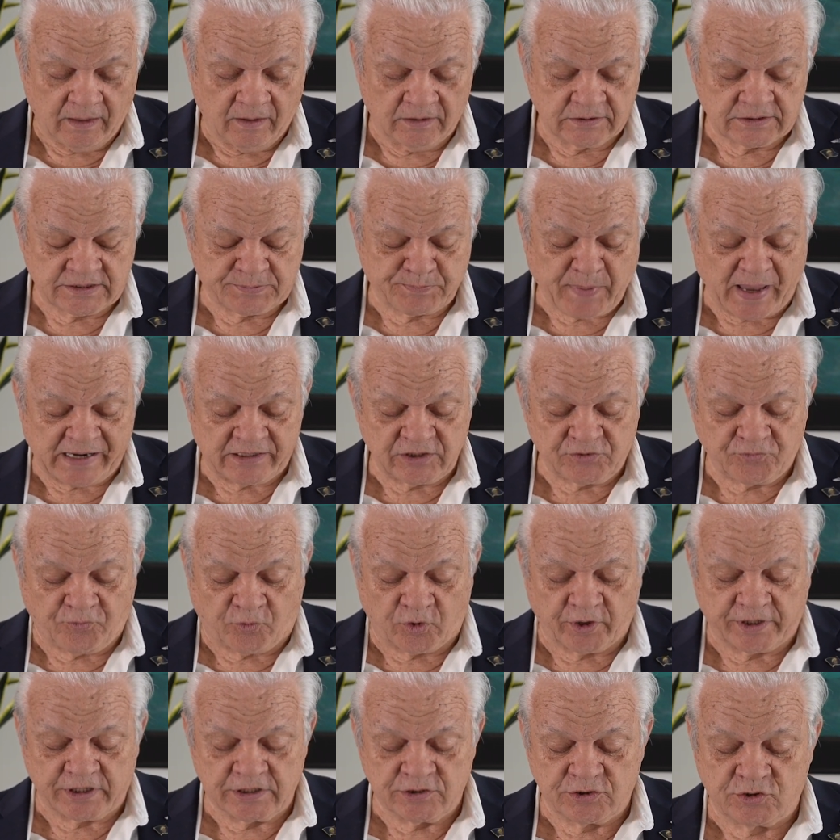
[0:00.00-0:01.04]
Spanish
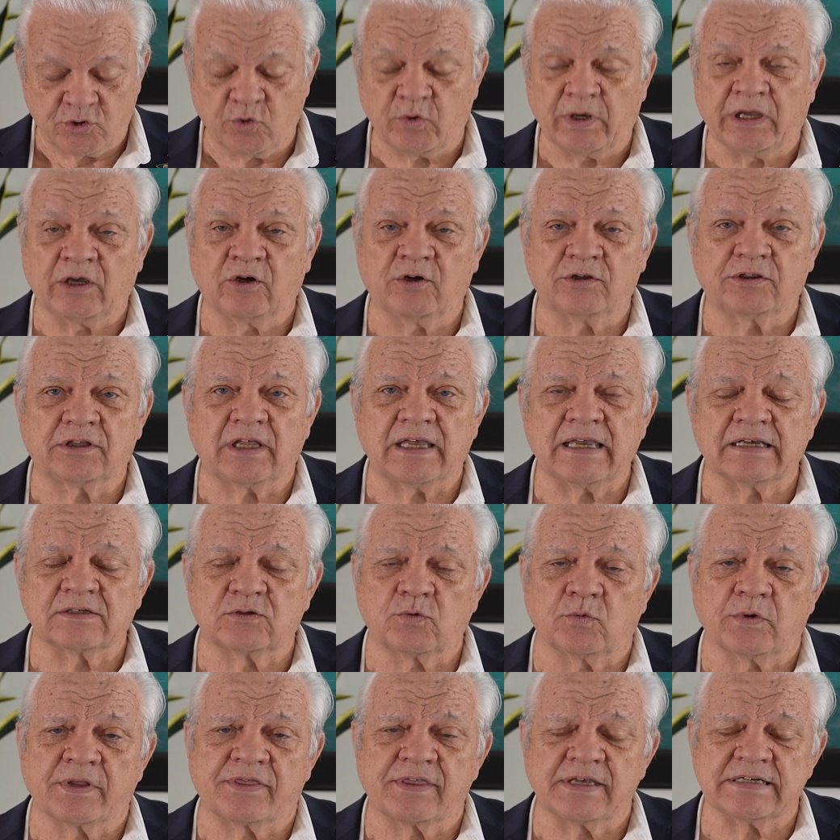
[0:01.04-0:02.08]
Fork is doing good
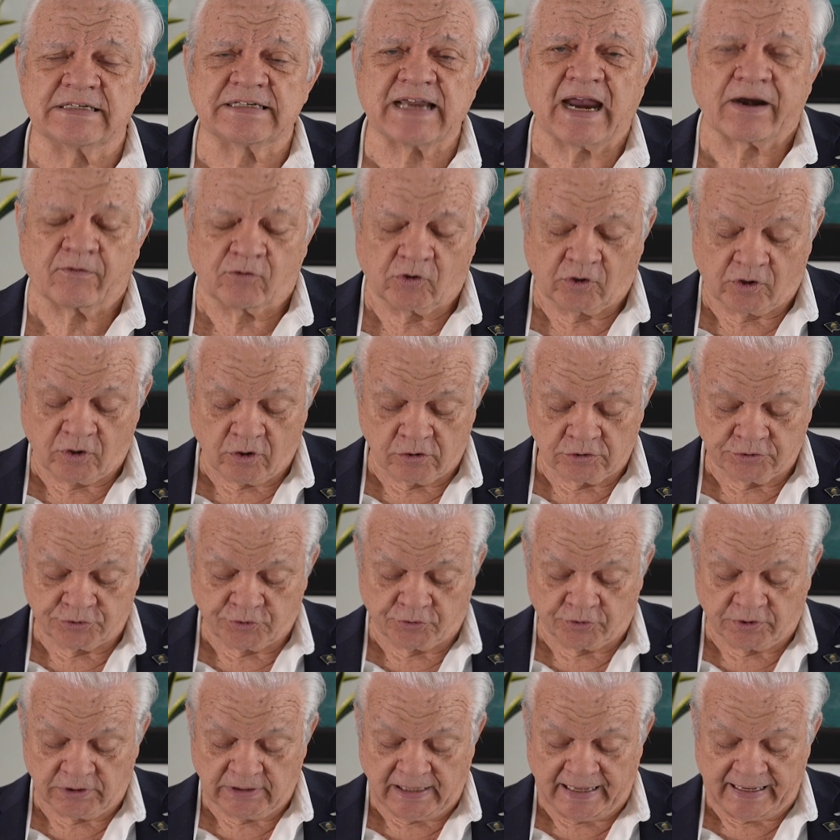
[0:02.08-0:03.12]
things with its
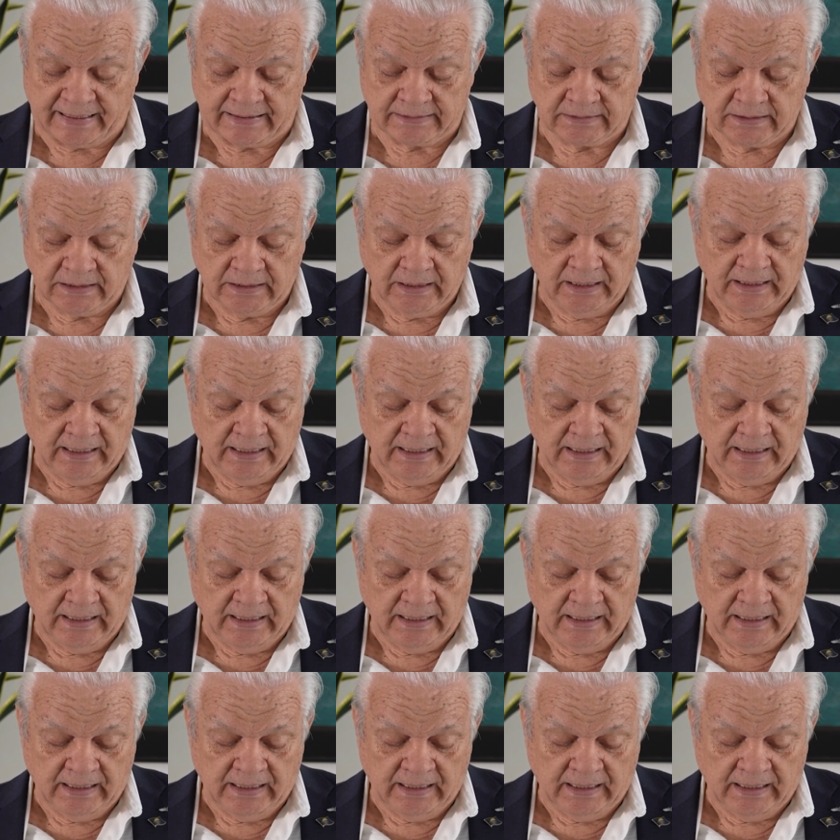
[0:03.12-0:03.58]
agricultural land.